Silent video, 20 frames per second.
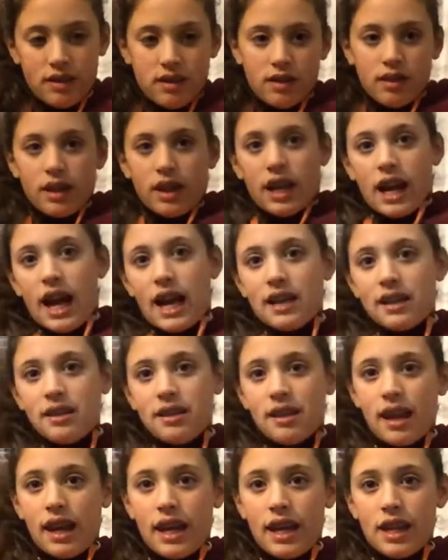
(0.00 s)
so they're kind
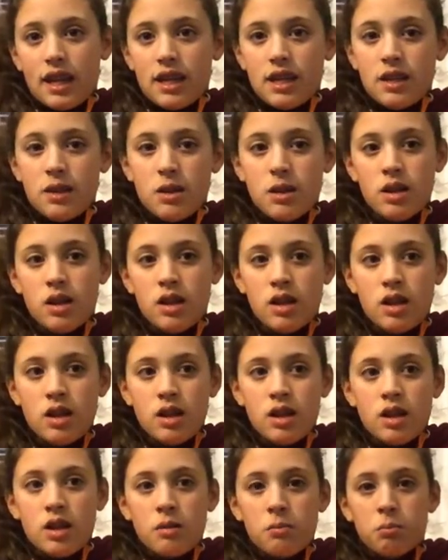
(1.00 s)
of tight.
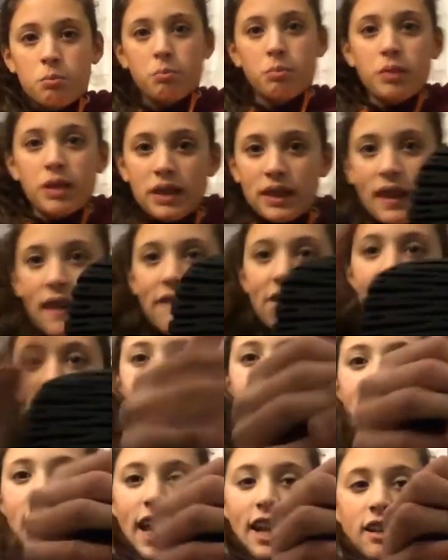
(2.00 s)
They
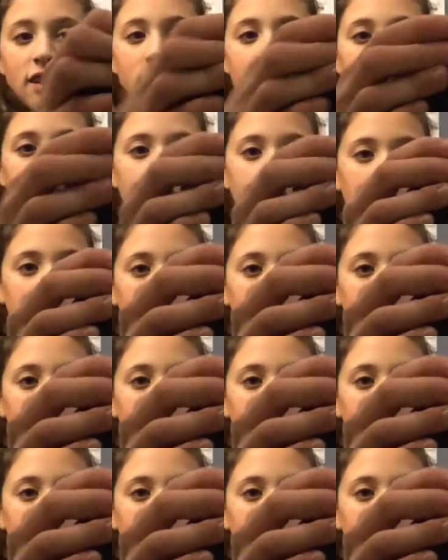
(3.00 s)
fit.